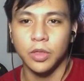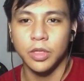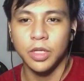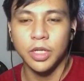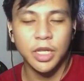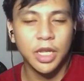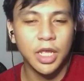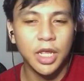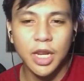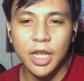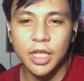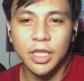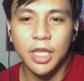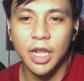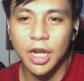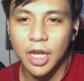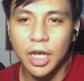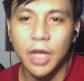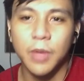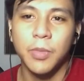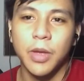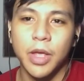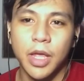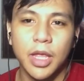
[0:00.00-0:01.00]
Hindi lang
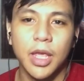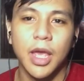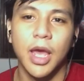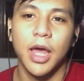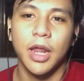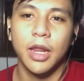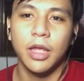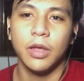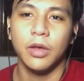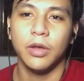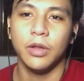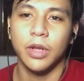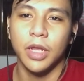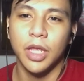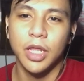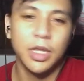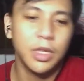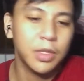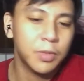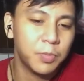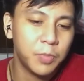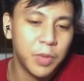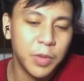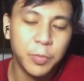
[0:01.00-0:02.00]
talaga mangyayari yun.
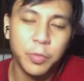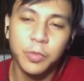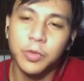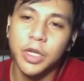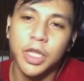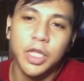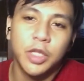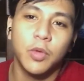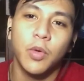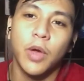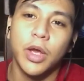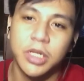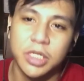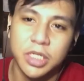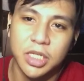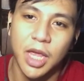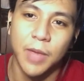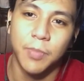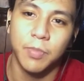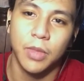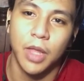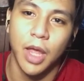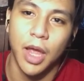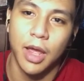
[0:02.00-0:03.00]
And people need to
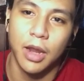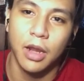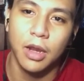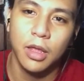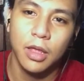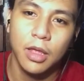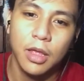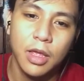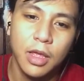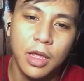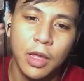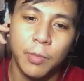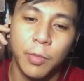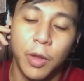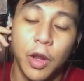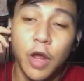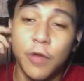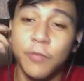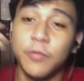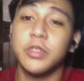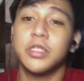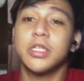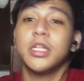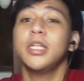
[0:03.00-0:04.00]
accept that. But
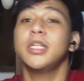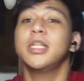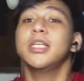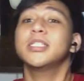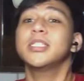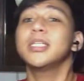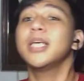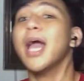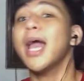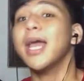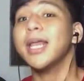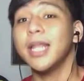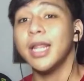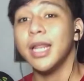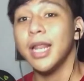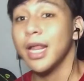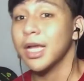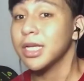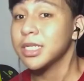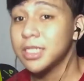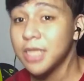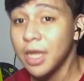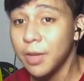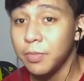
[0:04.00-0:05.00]
obviously, this guy didn't
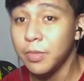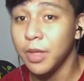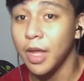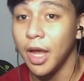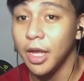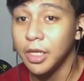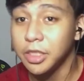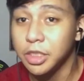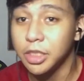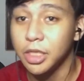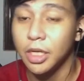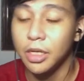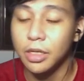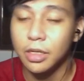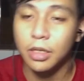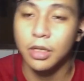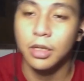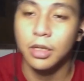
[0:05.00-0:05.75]
accept that shit.